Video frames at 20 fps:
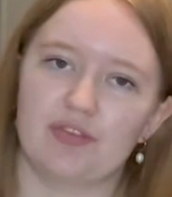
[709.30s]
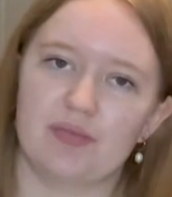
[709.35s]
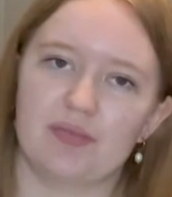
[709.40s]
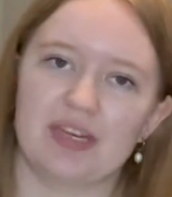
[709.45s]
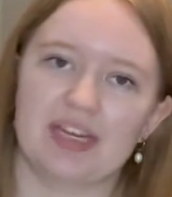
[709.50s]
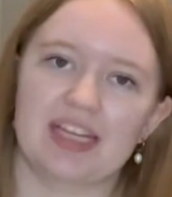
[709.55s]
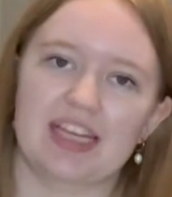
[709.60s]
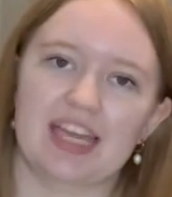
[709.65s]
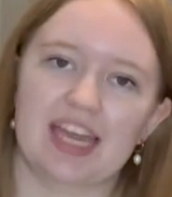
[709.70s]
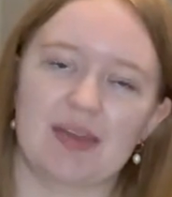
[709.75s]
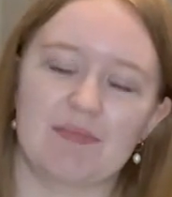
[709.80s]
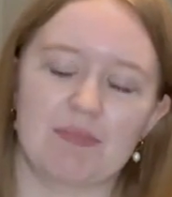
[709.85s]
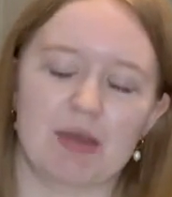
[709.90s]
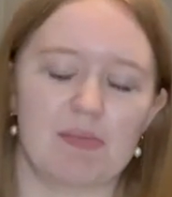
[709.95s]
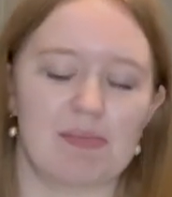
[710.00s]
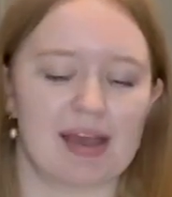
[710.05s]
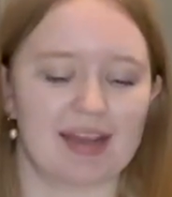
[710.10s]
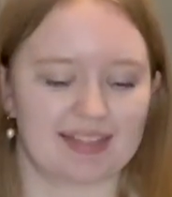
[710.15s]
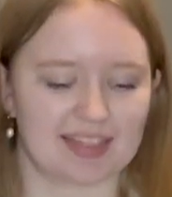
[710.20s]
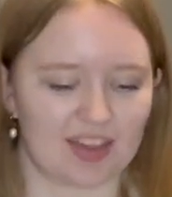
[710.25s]
for me to get my
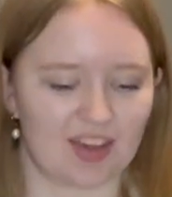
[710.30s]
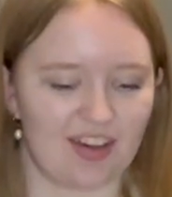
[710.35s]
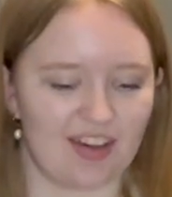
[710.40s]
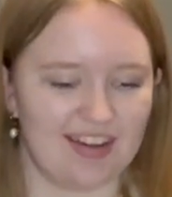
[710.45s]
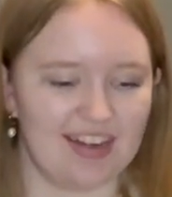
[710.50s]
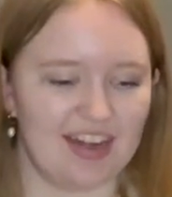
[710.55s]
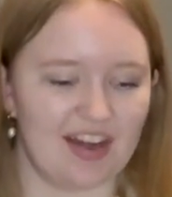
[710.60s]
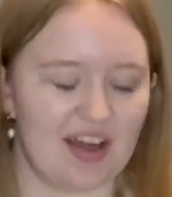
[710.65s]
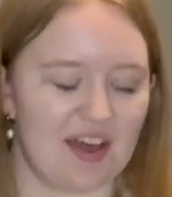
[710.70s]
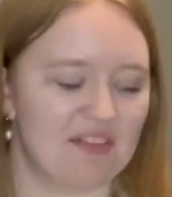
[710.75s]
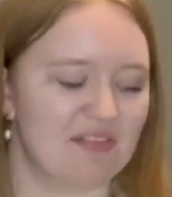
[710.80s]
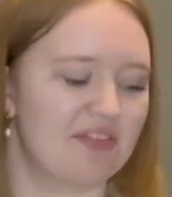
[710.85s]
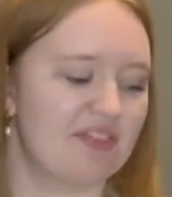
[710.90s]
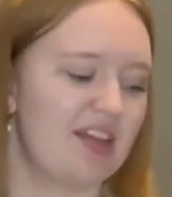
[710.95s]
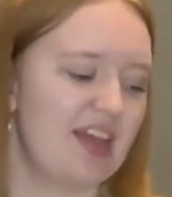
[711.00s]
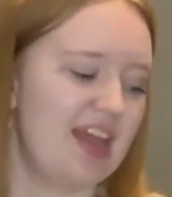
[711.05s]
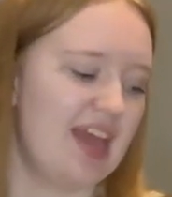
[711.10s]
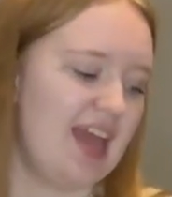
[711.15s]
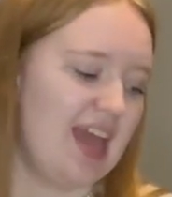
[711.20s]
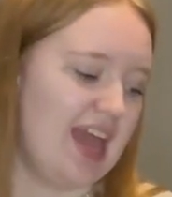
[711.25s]
mask on and off,
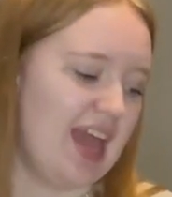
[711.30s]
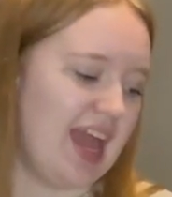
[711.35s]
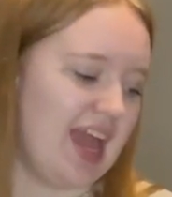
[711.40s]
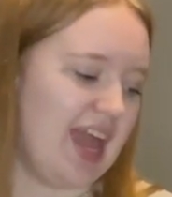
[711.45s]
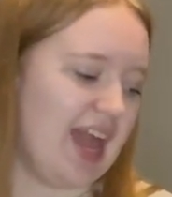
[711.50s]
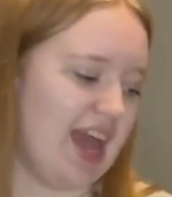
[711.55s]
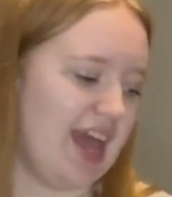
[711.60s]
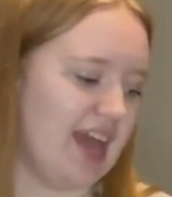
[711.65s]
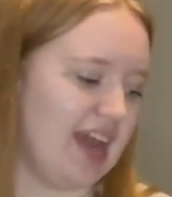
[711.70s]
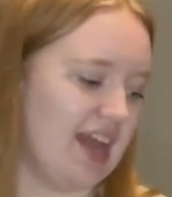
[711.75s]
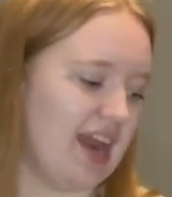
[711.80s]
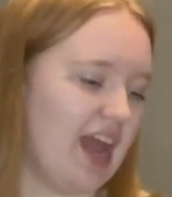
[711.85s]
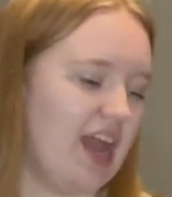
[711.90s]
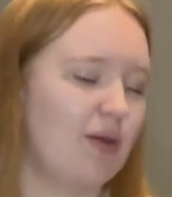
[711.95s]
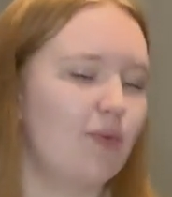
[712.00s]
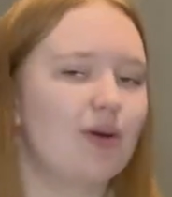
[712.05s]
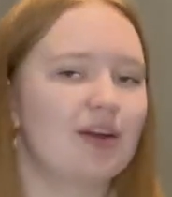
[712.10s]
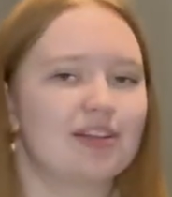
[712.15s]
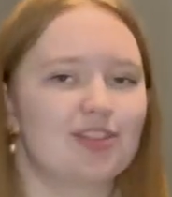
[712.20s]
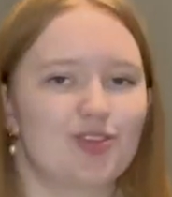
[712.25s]
and
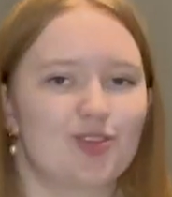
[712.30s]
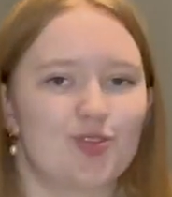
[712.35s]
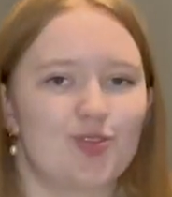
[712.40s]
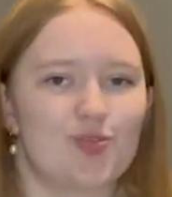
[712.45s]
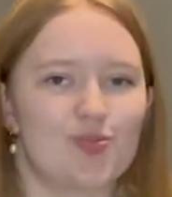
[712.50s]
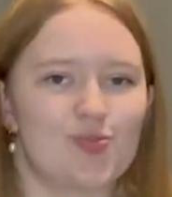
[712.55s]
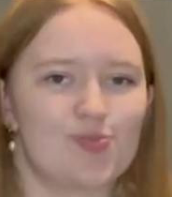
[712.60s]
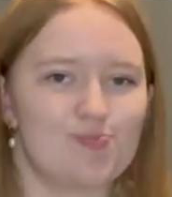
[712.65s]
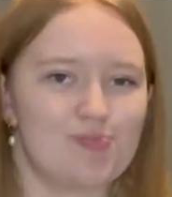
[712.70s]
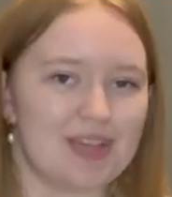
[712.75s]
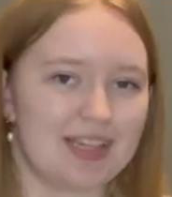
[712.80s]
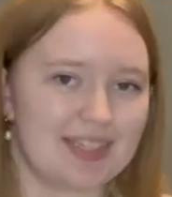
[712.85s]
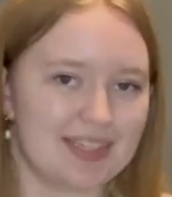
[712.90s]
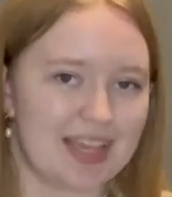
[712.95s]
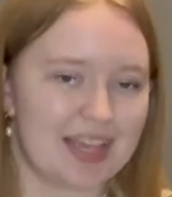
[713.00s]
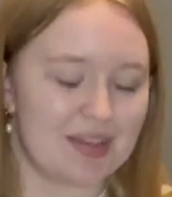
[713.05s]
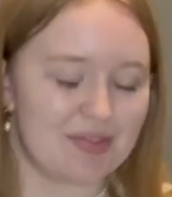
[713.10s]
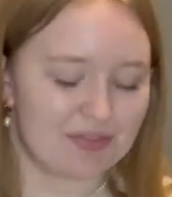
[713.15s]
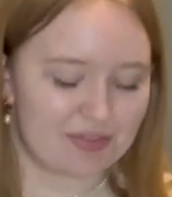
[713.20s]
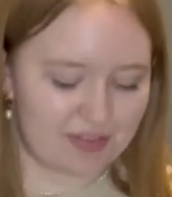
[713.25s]
I want to be
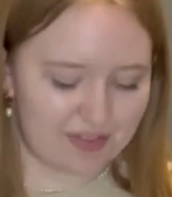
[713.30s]
safe.